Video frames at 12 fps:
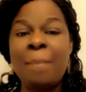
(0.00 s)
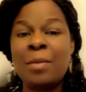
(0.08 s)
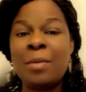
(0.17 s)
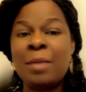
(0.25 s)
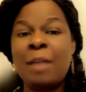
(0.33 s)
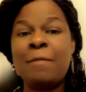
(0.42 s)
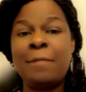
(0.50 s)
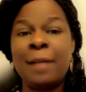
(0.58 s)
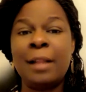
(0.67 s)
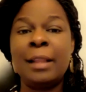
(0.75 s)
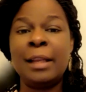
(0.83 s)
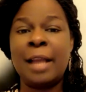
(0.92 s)
Miriam
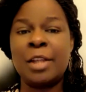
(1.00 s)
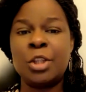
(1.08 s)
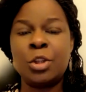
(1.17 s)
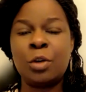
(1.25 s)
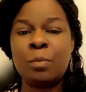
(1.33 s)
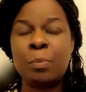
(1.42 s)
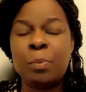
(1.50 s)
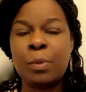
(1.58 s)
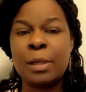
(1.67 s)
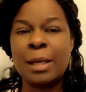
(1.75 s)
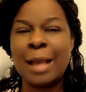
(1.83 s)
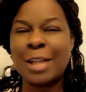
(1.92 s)
fell in her
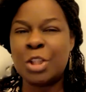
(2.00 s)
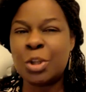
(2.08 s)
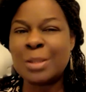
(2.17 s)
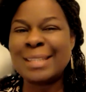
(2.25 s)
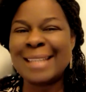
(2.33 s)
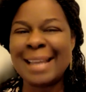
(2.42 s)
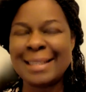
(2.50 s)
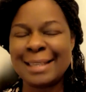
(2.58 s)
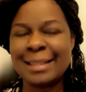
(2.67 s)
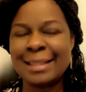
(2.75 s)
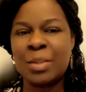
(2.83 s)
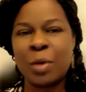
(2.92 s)

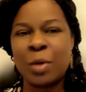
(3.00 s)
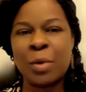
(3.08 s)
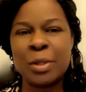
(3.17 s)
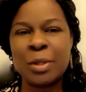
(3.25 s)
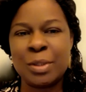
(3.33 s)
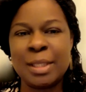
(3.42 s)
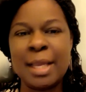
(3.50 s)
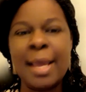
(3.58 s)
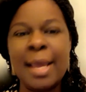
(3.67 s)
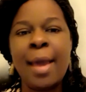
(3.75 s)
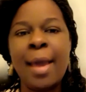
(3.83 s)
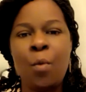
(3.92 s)
short-sightedness. We're going to see
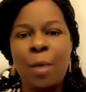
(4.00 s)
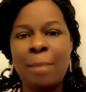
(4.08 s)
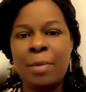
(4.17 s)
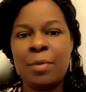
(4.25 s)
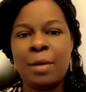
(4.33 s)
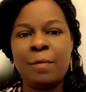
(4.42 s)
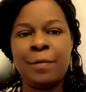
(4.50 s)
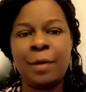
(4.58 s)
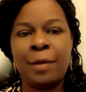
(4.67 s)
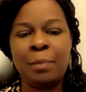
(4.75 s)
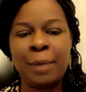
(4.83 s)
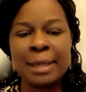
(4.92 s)
where Miriam
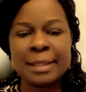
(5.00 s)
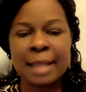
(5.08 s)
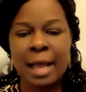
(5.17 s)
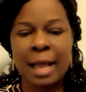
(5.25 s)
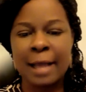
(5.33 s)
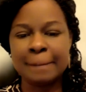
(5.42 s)
fell. Praise God.